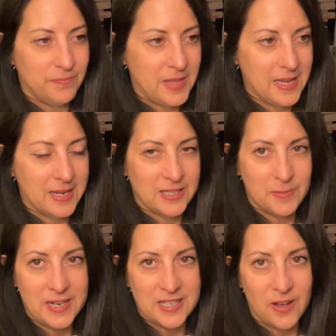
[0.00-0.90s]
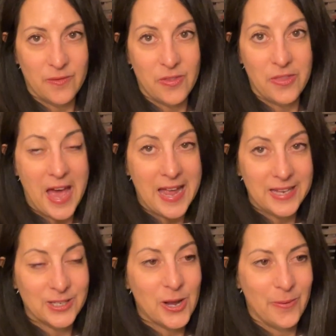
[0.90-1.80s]
thinking to myself, that
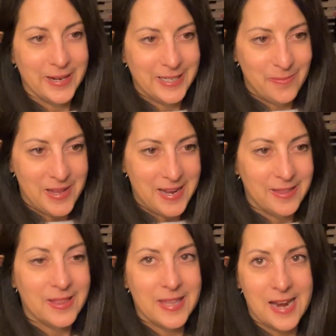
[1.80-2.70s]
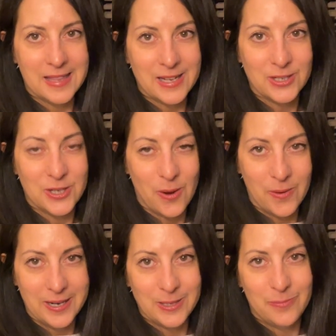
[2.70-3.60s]
is going to be the thing that's
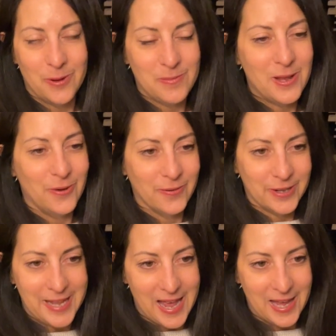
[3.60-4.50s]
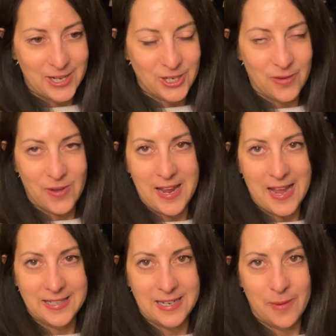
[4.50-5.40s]
going to put me over the edge if I
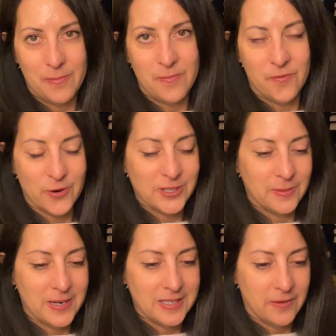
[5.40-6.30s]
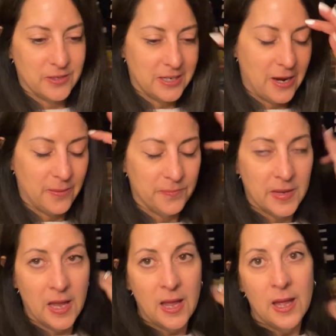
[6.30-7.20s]
ended up forcing myself to go.
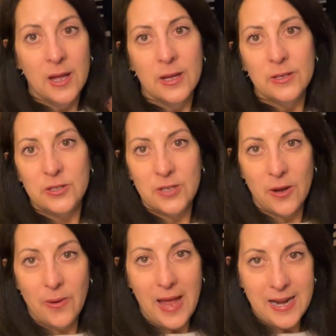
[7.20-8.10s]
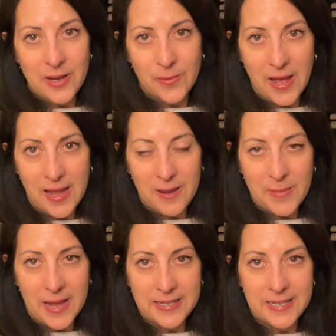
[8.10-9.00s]
So anyway,
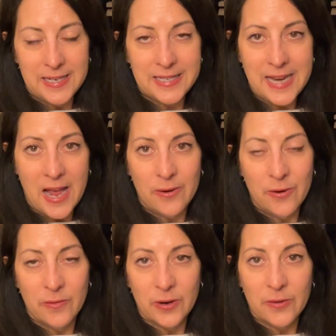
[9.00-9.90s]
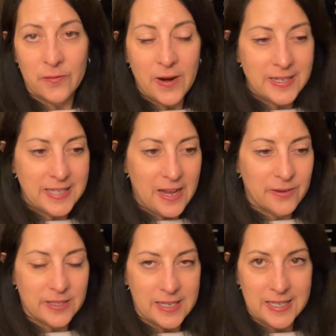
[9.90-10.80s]
Madison is now over a friend's
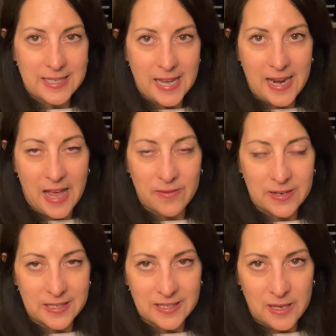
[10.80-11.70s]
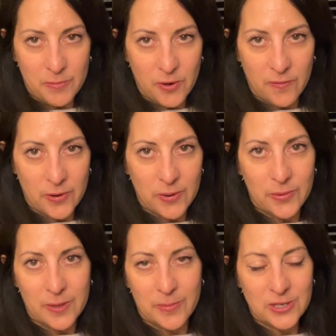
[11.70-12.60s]
house instead, having a sleepover
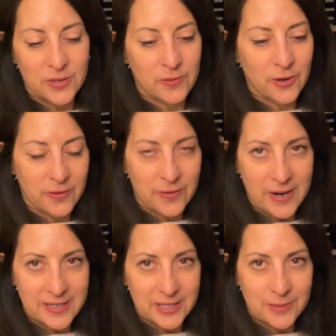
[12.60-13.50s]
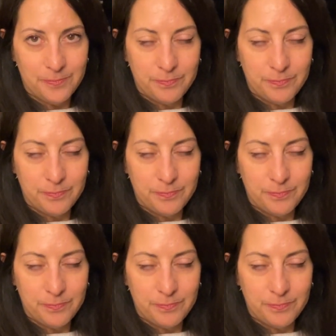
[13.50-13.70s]
with a bunch of girlfriends.